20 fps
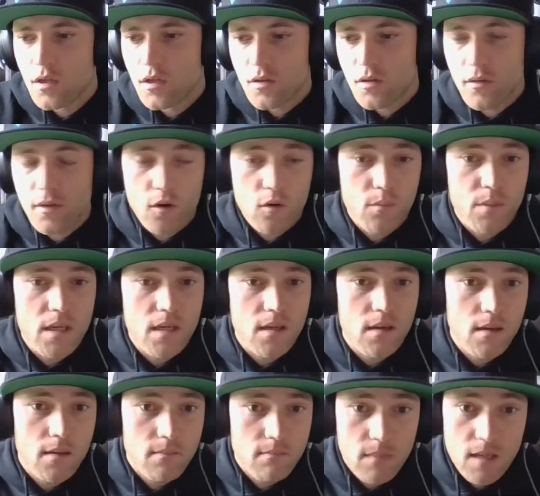So there will
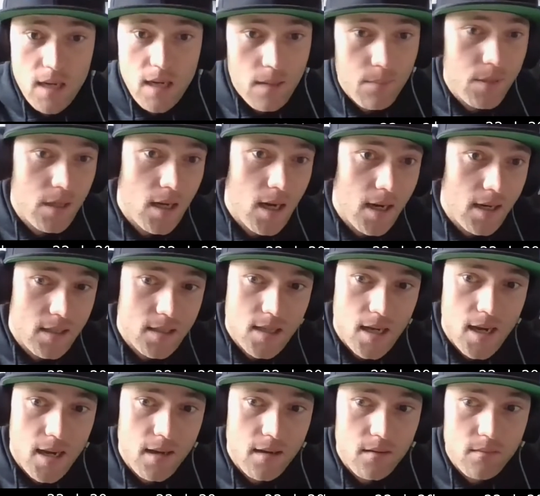be an API to
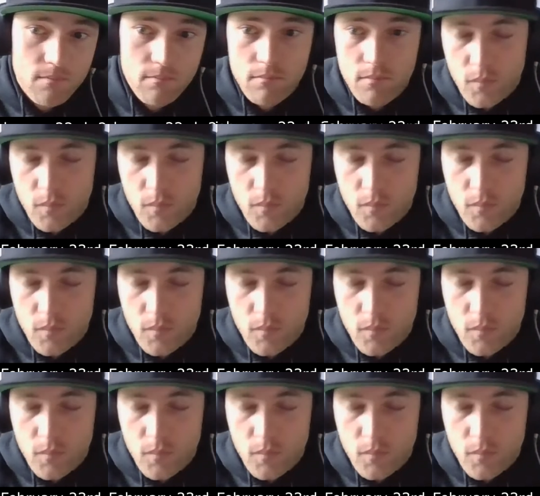tie it.